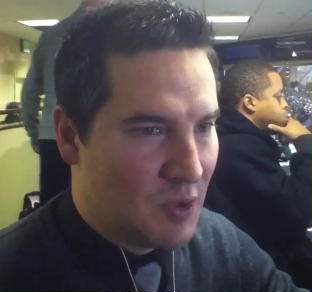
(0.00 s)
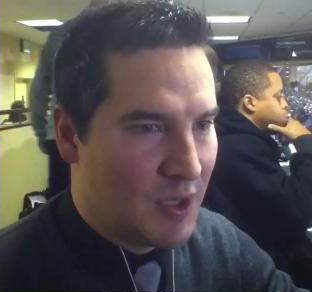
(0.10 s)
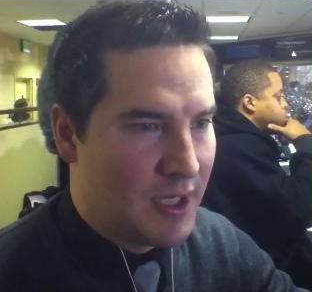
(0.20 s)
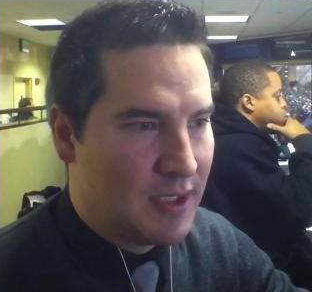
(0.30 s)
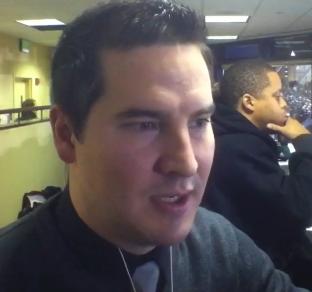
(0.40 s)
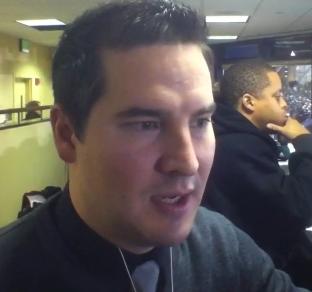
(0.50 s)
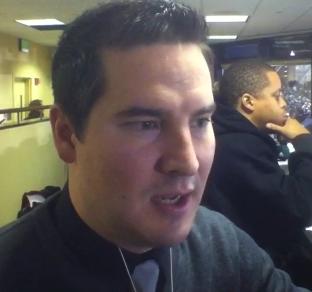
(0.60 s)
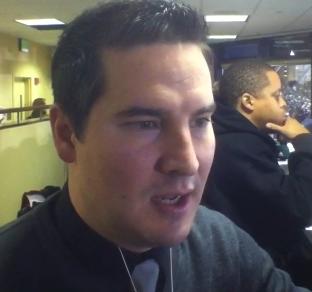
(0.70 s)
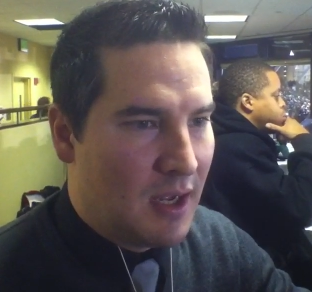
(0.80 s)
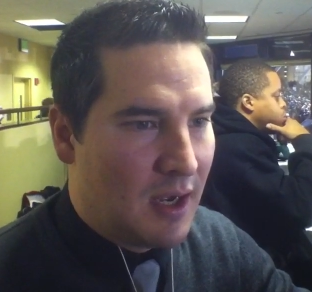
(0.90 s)
Speaker 1: Boy,
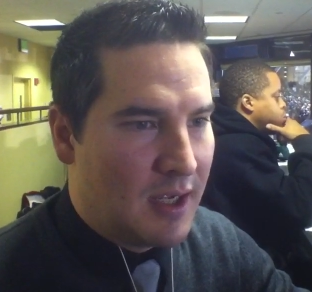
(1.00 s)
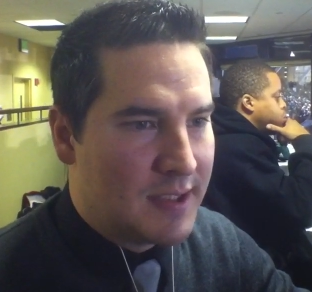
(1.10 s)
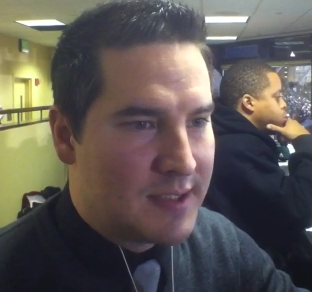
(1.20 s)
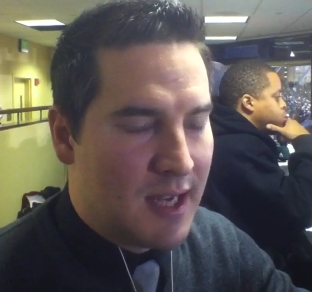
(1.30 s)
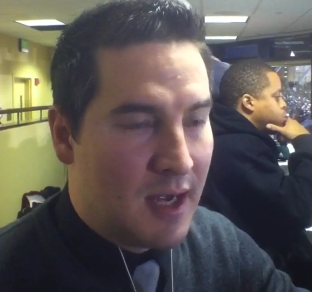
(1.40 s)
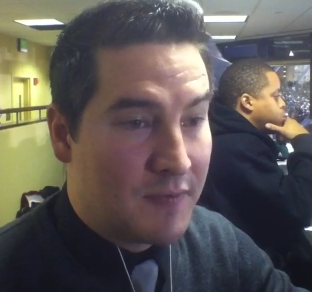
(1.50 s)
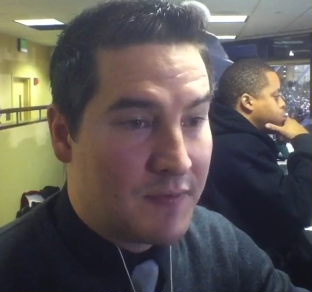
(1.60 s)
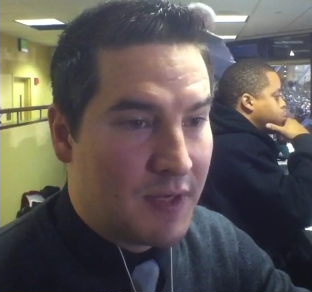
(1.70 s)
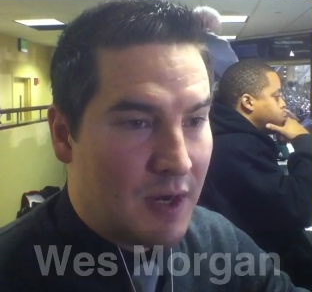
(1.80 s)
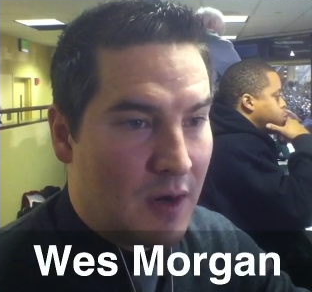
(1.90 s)
uh, it's
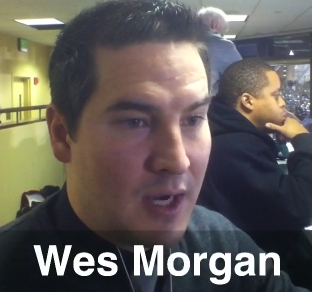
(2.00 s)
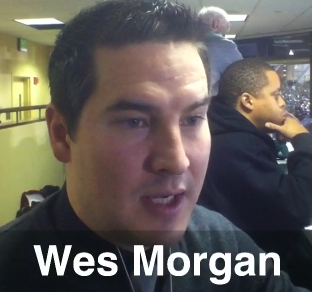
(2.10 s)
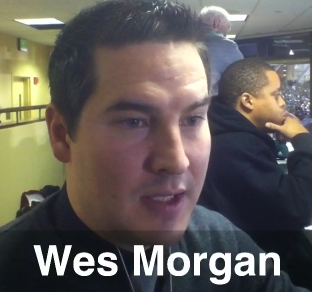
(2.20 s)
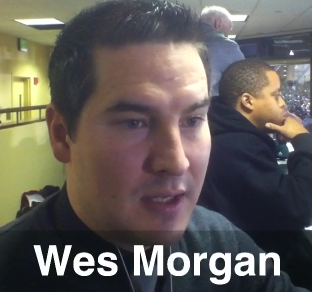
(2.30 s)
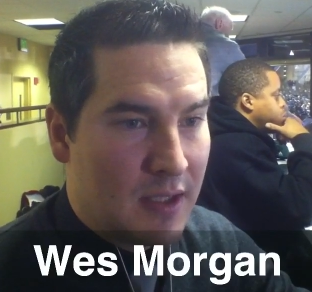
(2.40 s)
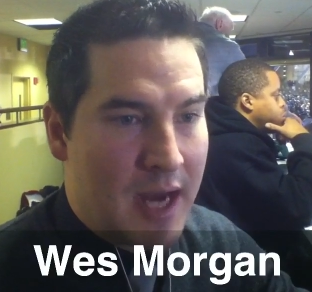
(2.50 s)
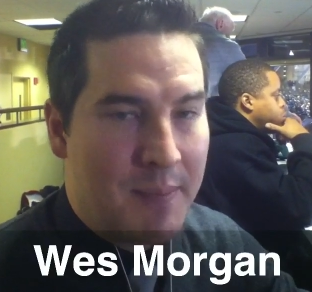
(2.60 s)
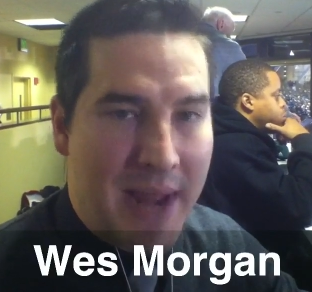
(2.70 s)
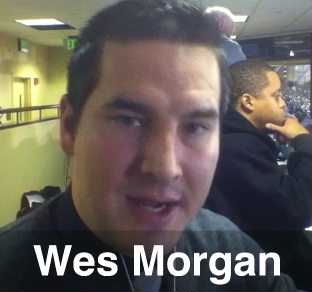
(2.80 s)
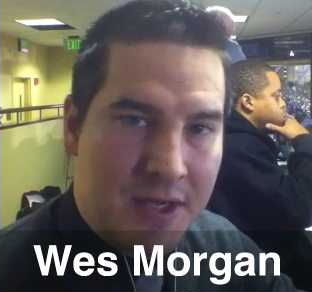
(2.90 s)
tough. You know, I, a lot
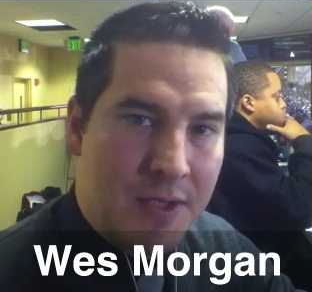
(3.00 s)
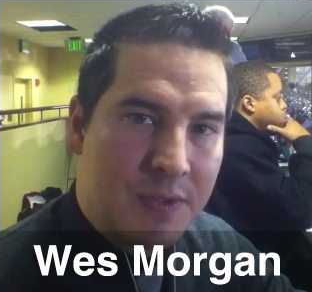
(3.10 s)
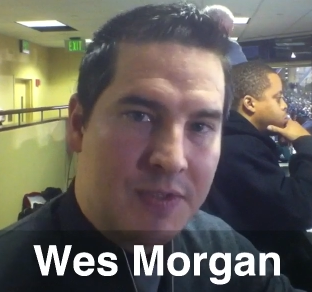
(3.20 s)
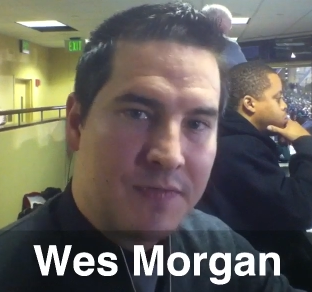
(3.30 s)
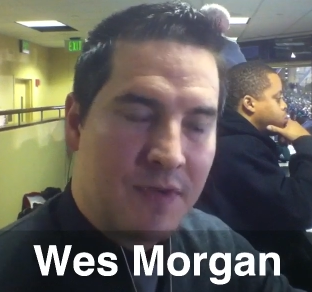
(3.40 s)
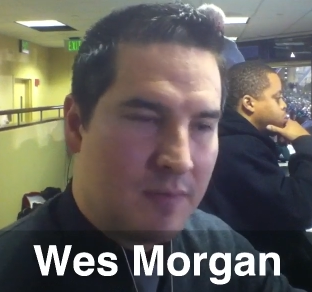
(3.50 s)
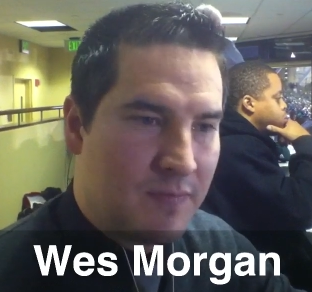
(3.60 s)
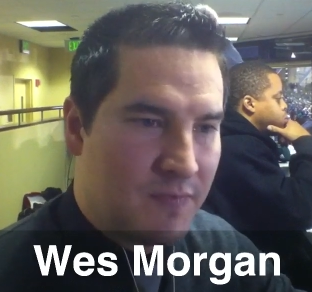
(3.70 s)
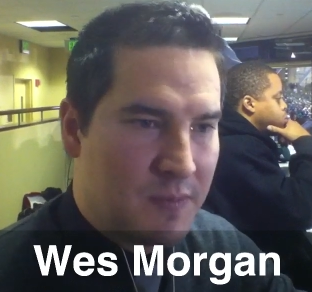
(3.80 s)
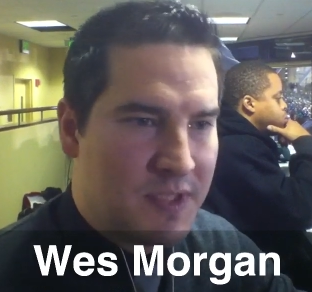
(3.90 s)
of bad news from,
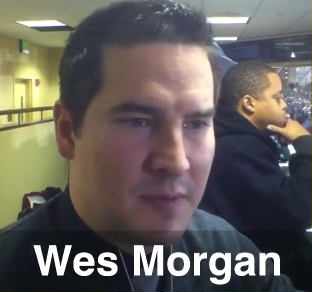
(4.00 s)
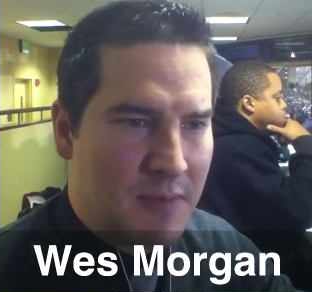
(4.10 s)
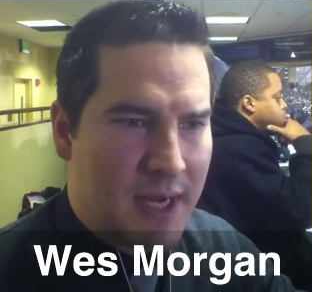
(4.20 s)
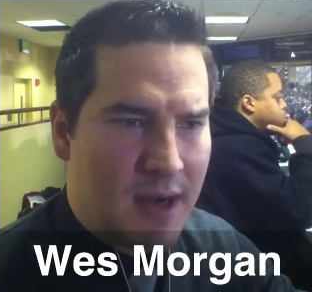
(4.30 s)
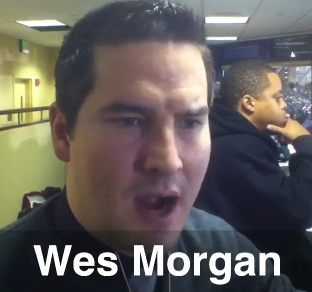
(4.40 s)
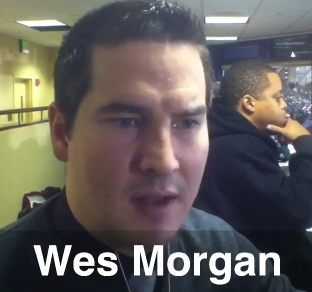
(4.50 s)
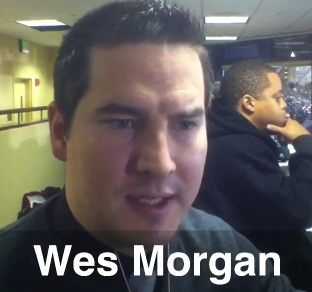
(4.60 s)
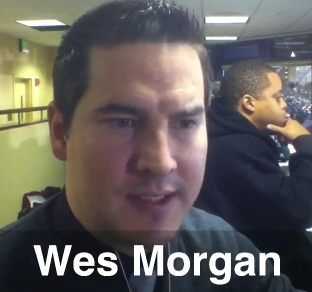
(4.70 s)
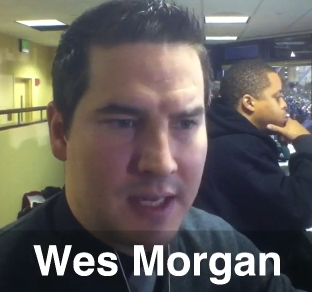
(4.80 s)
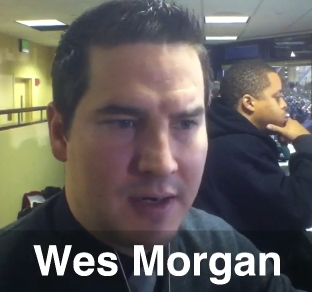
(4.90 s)
from some of my
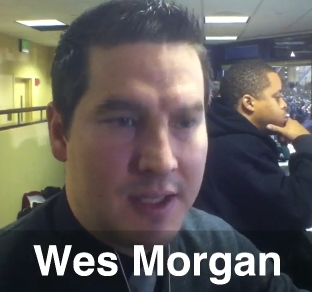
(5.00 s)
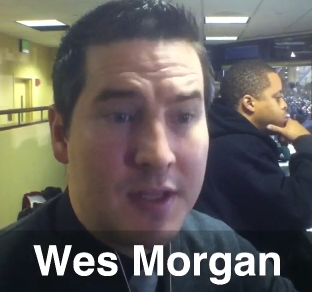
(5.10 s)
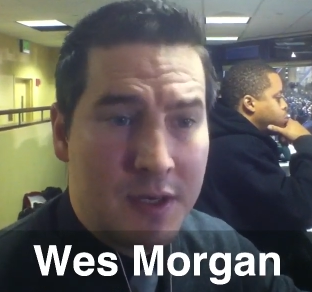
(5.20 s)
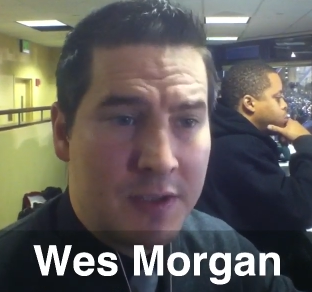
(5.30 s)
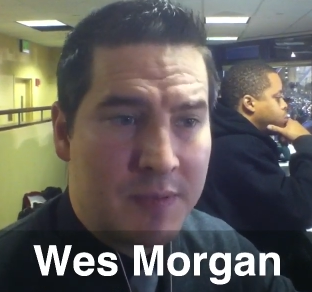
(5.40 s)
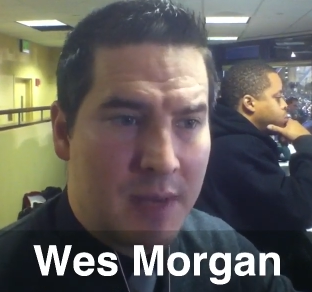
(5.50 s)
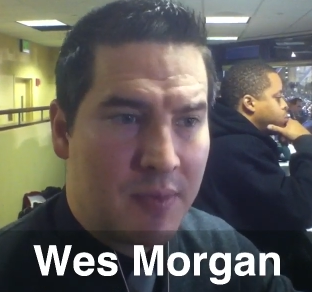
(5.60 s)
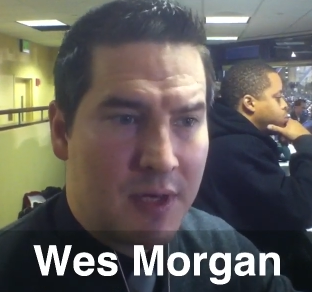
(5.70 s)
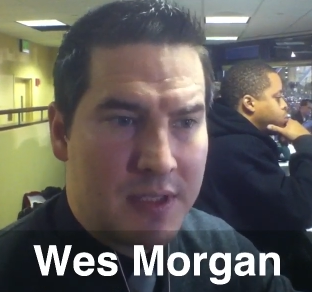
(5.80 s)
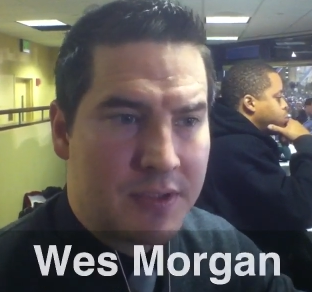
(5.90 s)
colleagues that are in the
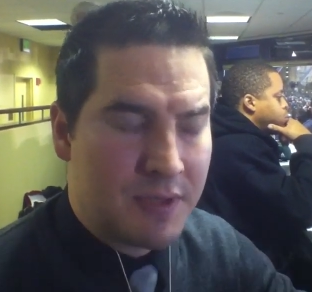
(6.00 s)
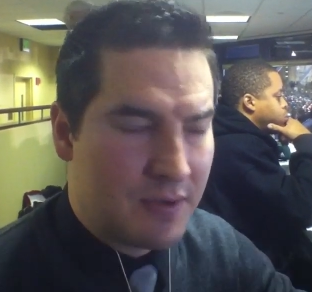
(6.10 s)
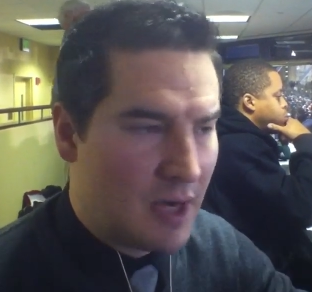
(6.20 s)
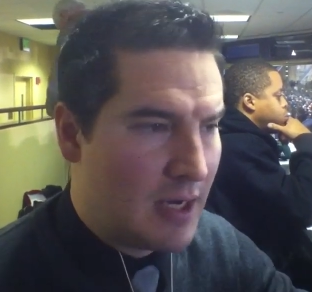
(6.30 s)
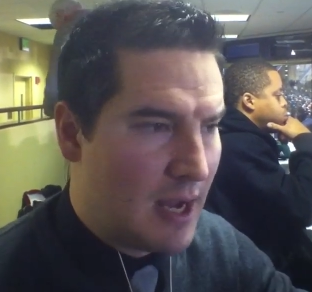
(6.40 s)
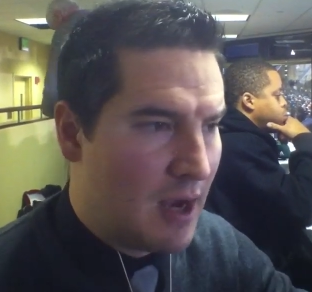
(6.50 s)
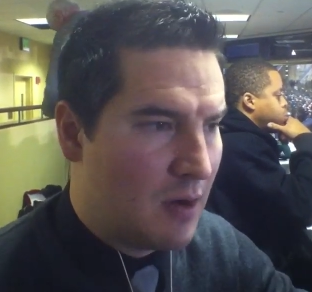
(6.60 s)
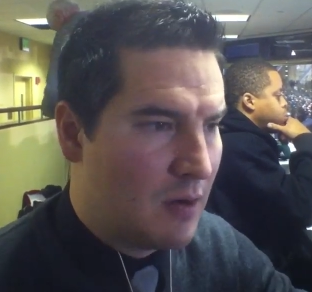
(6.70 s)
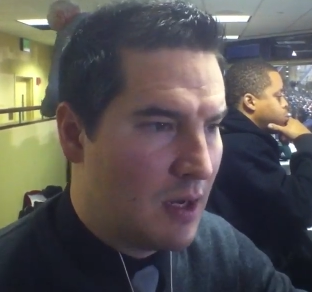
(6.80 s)
newspaper industry right now.